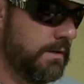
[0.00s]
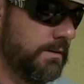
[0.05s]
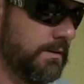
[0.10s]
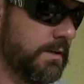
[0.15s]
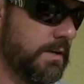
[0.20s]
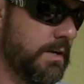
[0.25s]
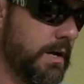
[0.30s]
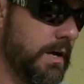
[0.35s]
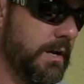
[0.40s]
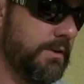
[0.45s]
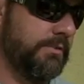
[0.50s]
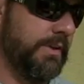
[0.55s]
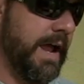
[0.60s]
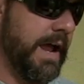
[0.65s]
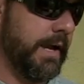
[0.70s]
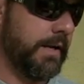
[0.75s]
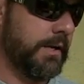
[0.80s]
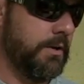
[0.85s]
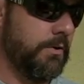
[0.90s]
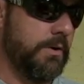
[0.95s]
The gun is
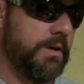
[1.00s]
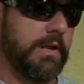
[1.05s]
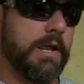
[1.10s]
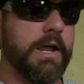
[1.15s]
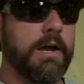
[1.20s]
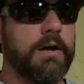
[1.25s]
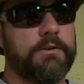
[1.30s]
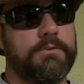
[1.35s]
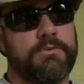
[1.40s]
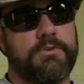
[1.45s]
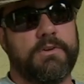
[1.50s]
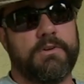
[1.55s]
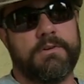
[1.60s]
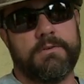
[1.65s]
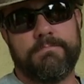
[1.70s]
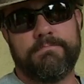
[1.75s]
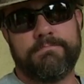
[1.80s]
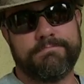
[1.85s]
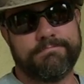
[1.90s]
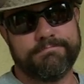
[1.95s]
accurate out
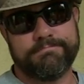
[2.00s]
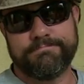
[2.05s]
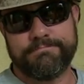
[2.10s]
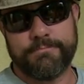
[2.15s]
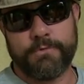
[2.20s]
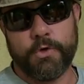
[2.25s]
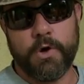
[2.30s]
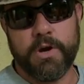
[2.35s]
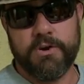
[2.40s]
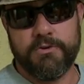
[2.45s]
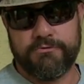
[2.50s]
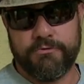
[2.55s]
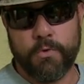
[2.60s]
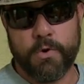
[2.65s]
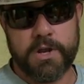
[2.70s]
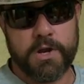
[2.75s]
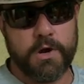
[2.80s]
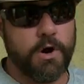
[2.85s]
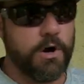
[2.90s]
to 30 or 40